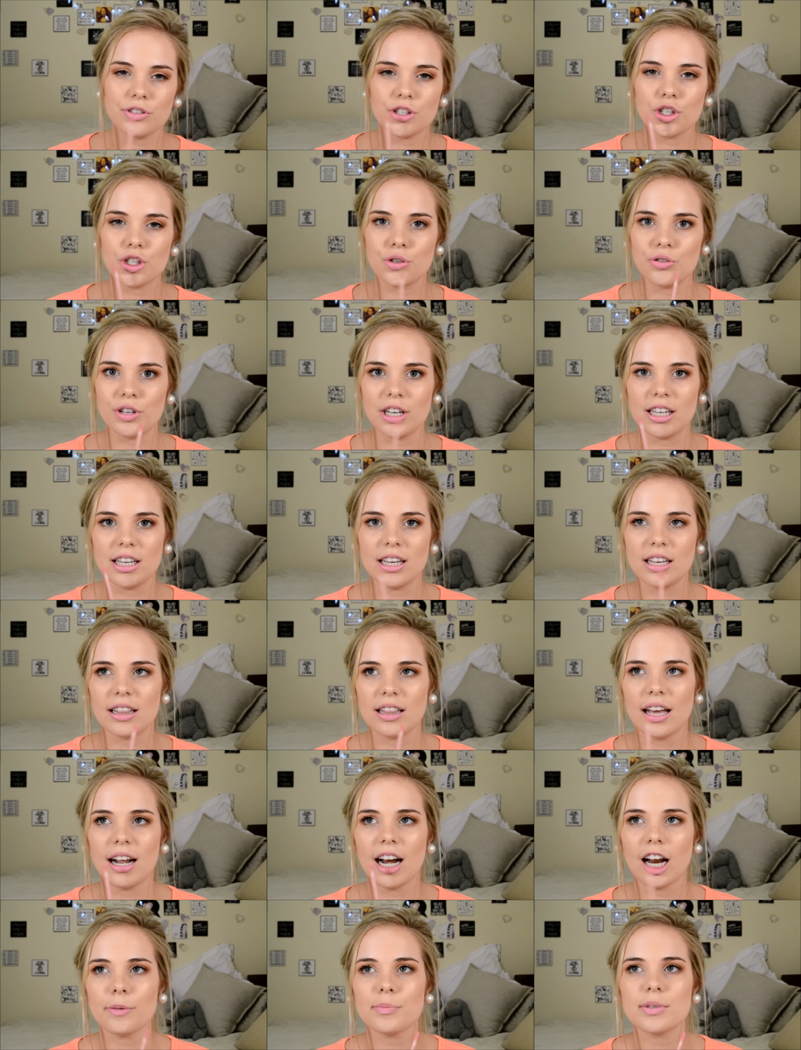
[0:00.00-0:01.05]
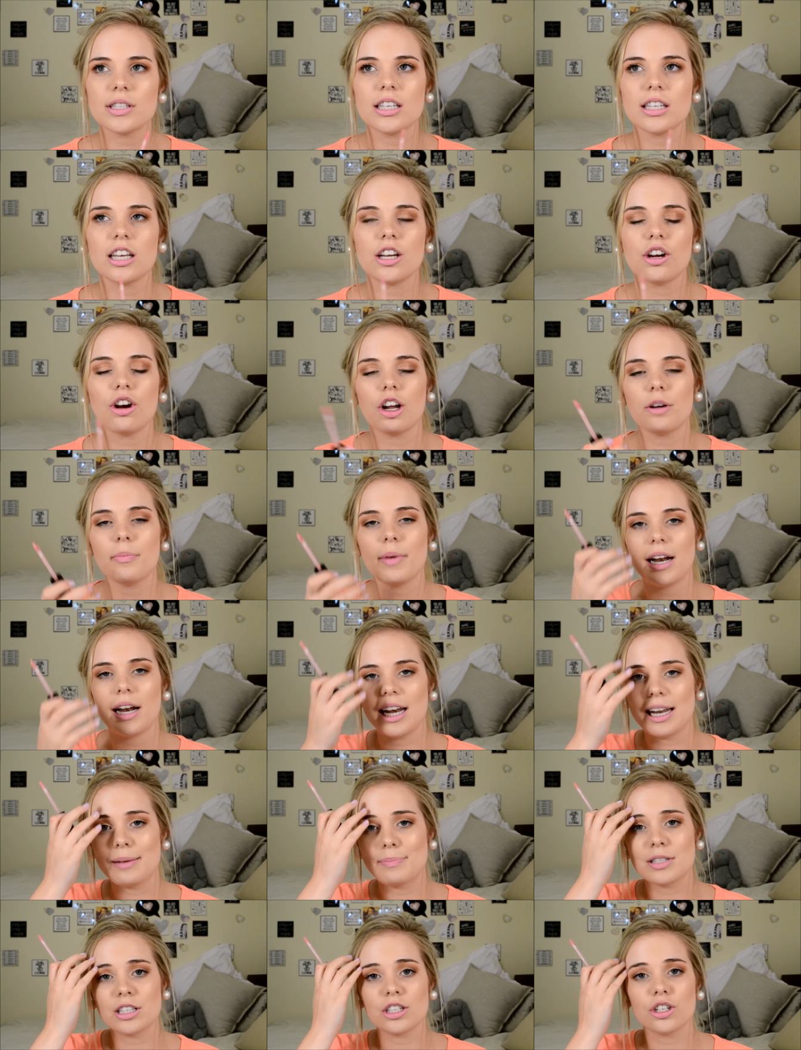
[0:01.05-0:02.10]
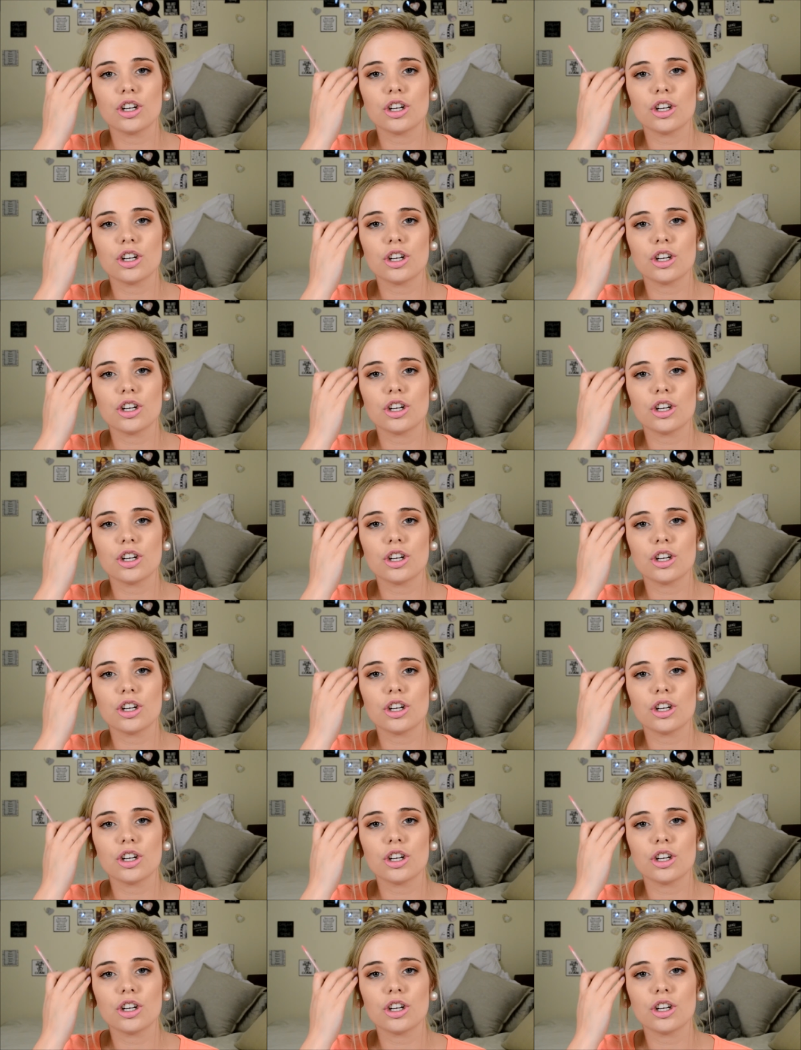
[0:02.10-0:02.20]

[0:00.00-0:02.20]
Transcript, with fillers: streaking that I'm seeing on my lips,